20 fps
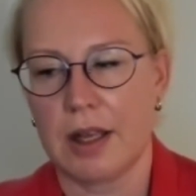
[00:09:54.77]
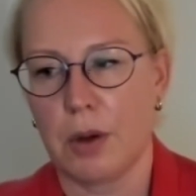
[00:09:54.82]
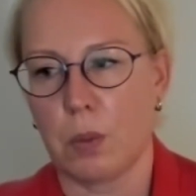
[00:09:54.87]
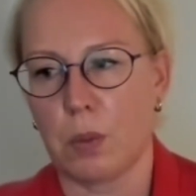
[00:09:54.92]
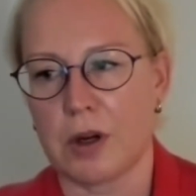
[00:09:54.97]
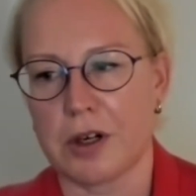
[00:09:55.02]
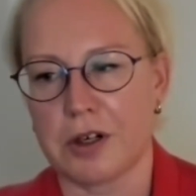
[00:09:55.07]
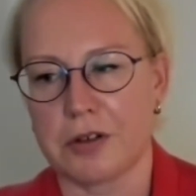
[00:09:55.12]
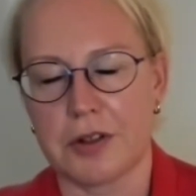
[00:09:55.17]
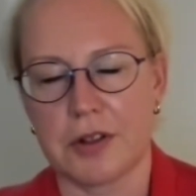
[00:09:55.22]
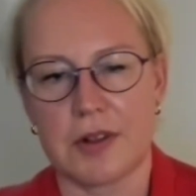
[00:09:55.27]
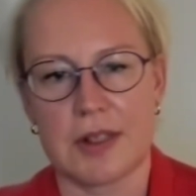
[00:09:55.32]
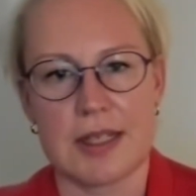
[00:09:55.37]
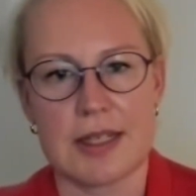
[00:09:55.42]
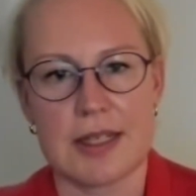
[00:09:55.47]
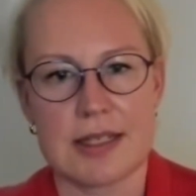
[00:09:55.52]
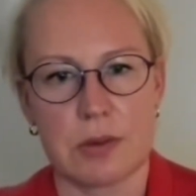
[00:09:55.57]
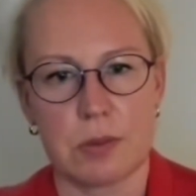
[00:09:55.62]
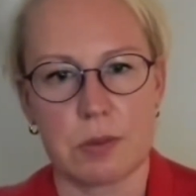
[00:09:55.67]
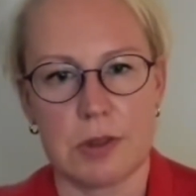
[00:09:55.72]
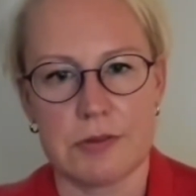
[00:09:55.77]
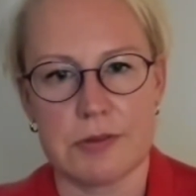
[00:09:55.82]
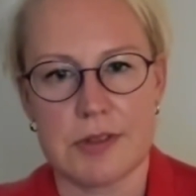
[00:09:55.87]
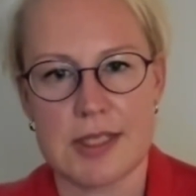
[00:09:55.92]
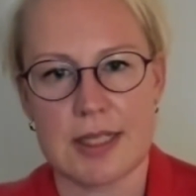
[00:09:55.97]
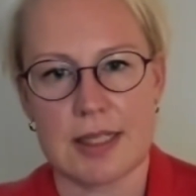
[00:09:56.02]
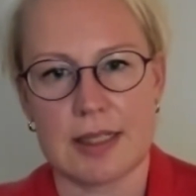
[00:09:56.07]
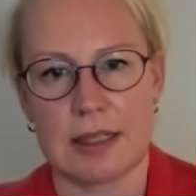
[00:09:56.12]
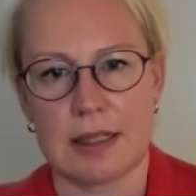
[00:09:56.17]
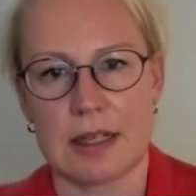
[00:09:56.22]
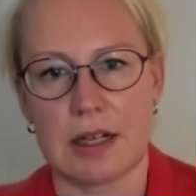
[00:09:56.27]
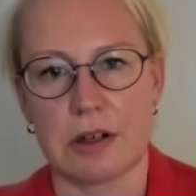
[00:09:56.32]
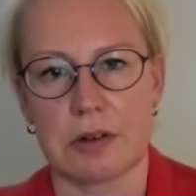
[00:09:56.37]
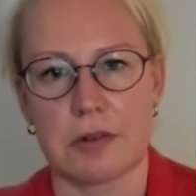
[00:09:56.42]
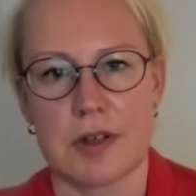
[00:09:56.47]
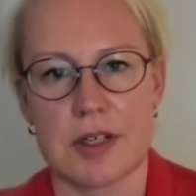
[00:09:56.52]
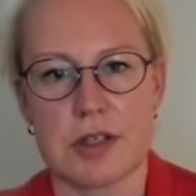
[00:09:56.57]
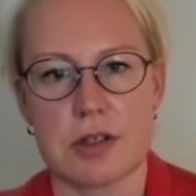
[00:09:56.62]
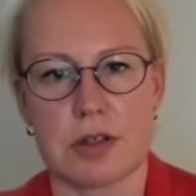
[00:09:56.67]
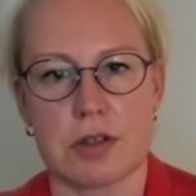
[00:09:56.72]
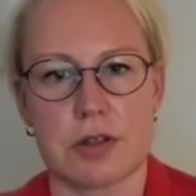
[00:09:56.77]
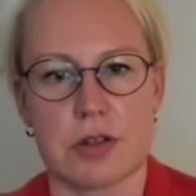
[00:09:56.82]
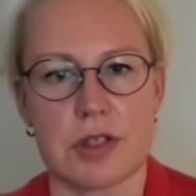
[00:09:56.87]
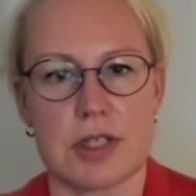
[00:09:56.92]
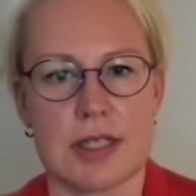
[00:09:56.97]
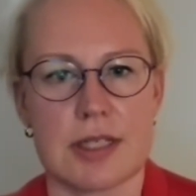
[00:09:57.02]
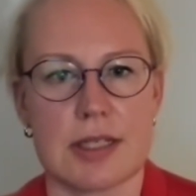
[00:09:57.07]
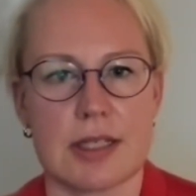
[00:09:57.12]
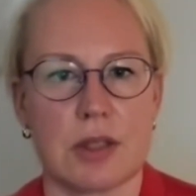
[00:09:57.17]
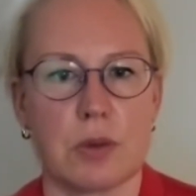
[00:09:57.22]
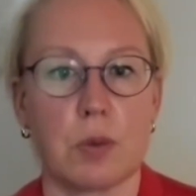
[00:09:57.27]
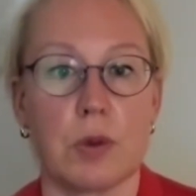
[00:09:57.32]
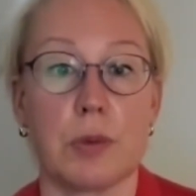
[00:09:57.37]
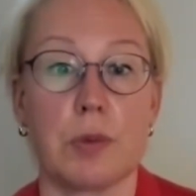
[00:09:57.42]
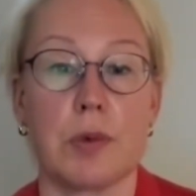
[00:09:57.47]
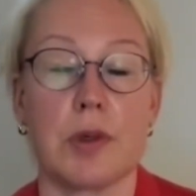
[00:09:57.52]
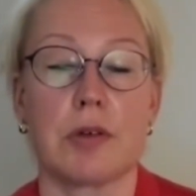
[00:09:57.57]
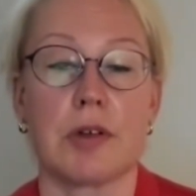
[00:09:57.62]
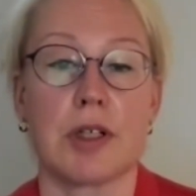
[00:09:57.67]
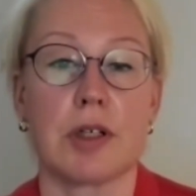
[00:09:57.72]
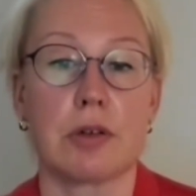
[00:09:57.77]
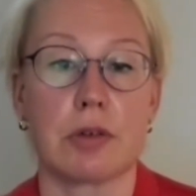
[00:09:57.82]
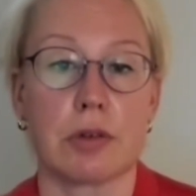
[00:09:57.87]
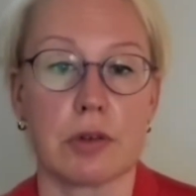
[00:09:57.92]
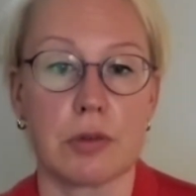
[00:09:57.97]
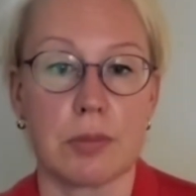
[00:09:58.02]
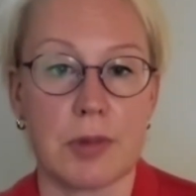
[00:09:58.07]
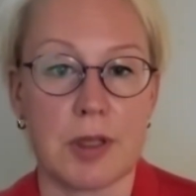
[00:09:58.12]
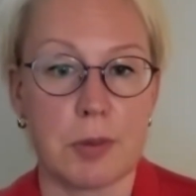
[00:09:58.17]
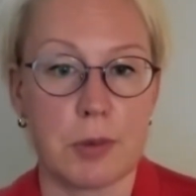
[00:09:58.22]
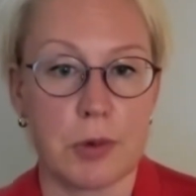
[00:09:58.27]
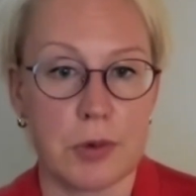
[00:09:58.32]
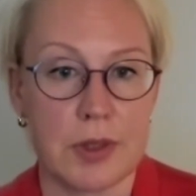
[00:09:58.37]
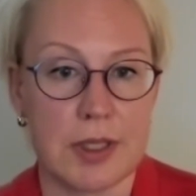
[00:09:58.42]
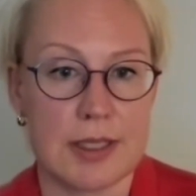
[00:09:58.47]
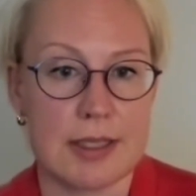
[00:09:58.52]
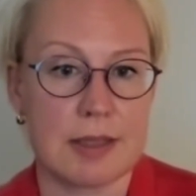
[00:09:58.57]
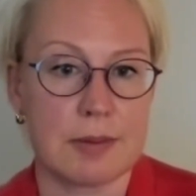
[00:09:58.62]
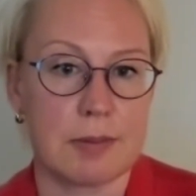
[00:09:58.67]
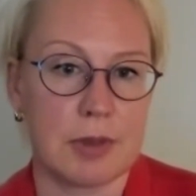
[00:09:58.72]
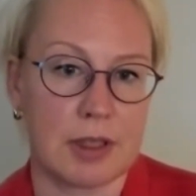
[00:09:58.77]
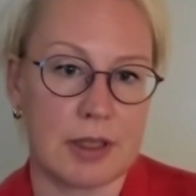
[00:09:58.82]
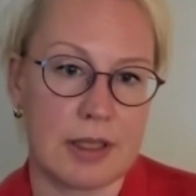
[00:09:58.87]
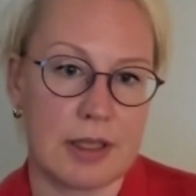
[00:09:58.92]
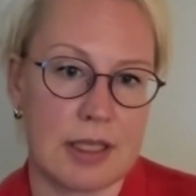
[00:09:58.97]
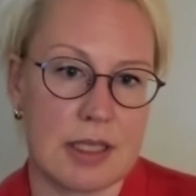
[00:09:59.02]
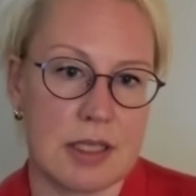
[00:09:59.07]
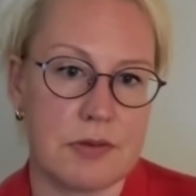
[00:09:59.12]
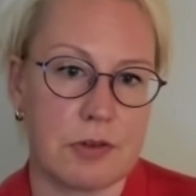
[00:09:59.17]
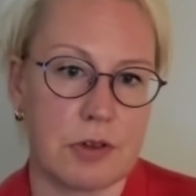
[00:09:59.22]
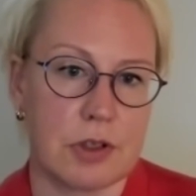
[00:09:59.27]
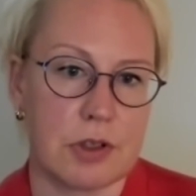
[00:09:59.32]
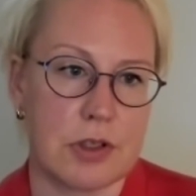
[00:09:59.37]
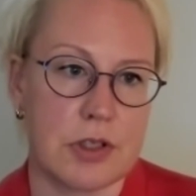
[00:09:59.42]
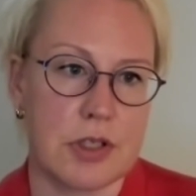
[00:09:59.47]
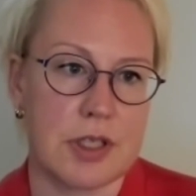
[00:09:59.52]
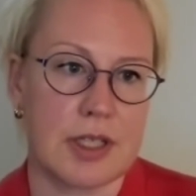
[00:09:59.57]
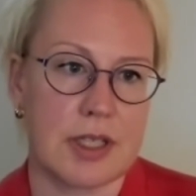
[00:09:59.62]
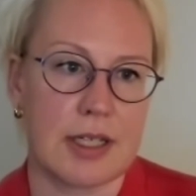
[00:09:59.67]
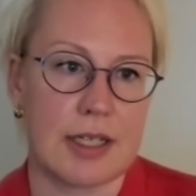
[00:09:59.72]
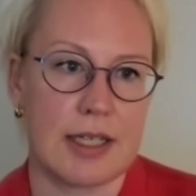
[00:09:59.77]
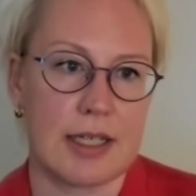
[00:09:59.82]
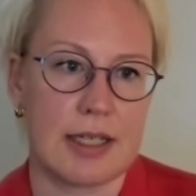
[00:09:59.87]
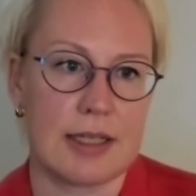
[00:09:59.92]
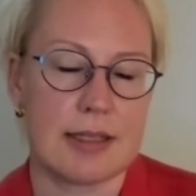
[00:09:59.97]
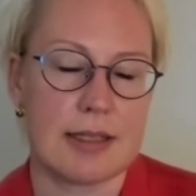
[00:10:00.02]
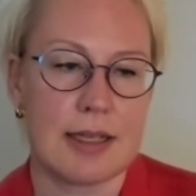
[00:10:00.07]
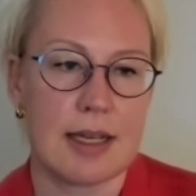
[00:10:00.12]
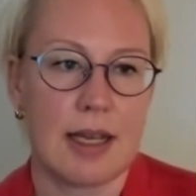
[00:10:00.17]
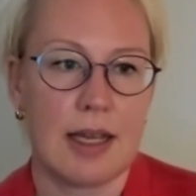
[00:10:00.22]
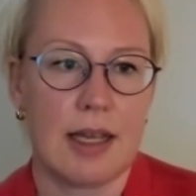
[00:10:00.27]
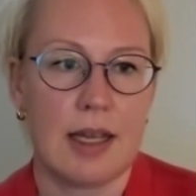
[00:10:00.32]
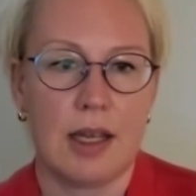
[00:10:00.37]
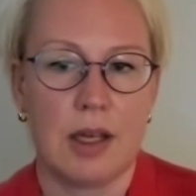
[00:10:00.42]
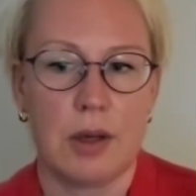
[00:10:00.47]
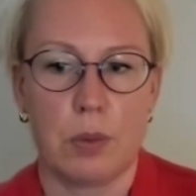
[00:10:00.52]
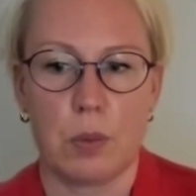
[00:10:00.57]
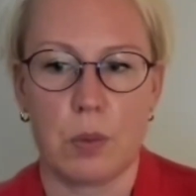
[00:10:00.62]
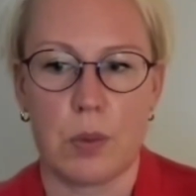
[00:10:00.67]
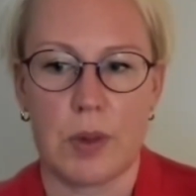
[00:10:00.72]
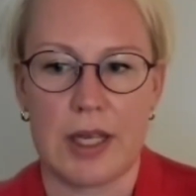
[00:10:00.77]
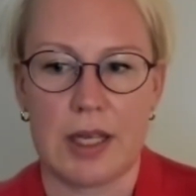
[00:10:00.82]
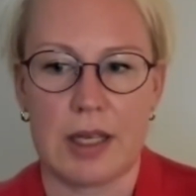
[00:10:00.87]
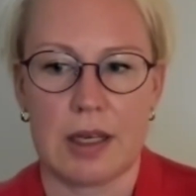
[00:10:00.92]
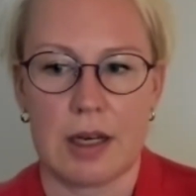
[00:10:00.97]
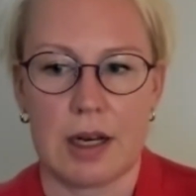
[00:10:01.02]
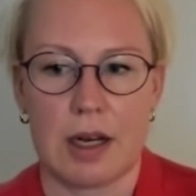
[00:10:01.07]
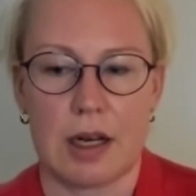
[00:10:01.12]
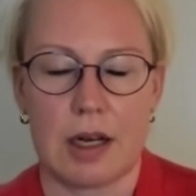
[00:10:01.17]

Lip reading: One of the things that we've seen in our research is that when we recruit people with disabilities for our studies, we